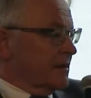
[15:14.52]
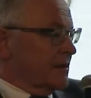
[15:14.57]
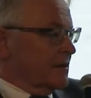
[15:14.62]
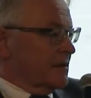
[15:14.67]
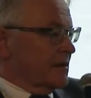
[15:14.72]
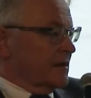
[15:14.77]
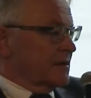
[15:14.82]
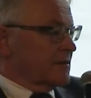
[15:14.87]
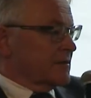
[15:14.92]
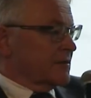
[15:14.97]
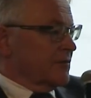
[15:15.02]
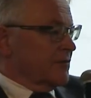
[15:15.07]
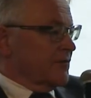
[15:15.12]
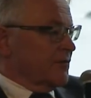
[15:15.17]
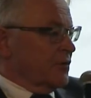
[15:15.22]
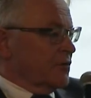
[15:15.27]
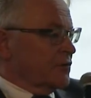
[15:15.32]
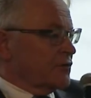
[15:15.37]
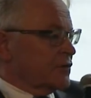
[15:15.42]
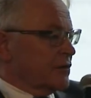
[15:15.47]
is the
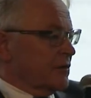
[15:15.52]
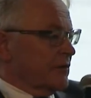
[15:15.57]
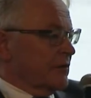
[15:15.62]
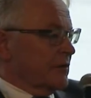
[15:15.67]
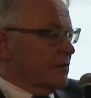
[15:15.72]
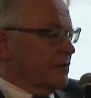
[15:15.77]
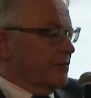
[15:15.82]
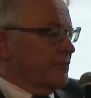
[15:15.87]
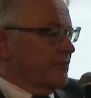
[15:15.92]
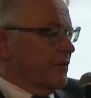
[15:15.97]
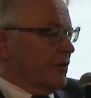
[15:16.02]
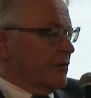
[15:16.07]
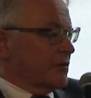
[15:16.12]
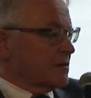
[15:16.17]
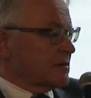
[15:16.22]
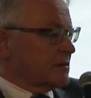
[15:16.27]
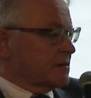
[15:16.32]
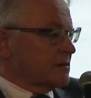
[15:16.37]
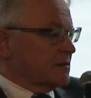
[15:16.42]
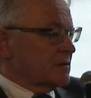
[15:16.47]
future, and New
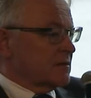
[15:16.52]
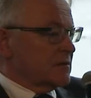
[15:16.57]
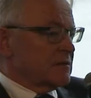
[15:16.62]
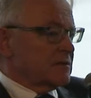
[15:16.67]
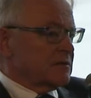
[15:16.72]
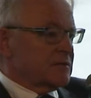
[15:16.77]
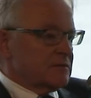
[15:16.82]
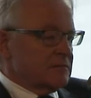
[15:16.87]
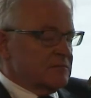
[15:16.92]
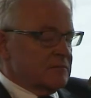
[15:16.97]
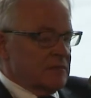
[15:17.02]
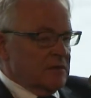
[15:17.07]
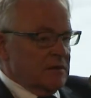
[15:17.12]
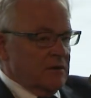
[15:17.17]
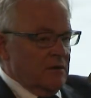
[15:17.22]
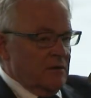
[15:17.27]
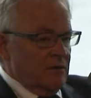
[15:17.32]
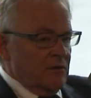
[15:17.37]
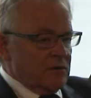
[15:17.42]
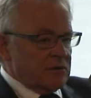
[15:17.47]
Forests is
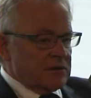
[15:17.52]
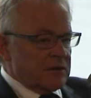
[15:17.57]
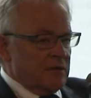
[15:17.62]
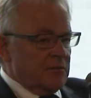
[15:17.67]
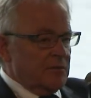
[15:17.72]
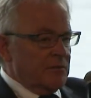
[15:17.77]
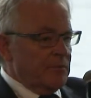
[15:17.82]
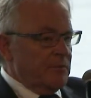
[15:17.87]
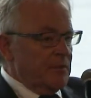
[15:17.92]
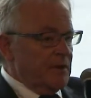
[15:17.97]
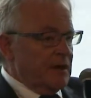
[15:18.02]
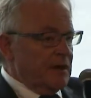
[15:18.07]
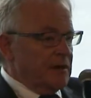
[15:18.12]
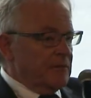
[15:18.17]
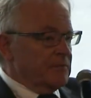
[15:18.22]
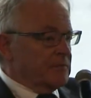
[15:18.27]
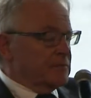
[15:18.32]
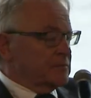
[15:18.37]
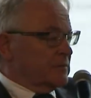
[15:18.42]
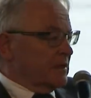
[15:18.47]
also
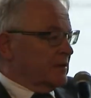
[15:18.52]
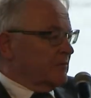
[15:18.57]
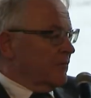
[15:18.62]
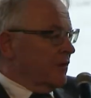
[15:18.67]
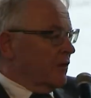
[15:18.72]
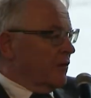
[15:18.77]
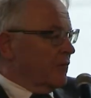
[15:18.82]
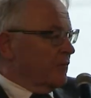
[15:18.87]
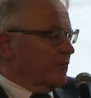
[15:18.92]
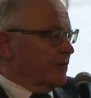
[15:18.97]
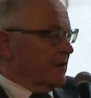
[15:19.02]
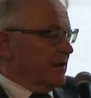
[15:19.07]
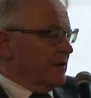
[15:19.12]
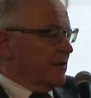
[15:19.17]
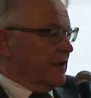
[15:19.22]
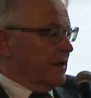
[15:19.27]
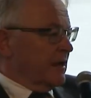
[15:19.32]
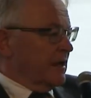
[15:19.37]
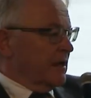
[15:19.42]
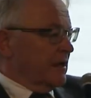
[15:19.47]
involved
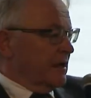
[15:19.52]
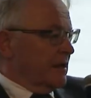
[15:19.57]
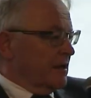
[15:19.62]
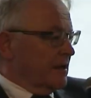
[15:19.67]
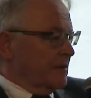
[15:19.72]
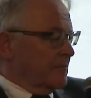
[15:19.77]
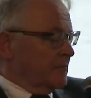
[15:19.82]
in the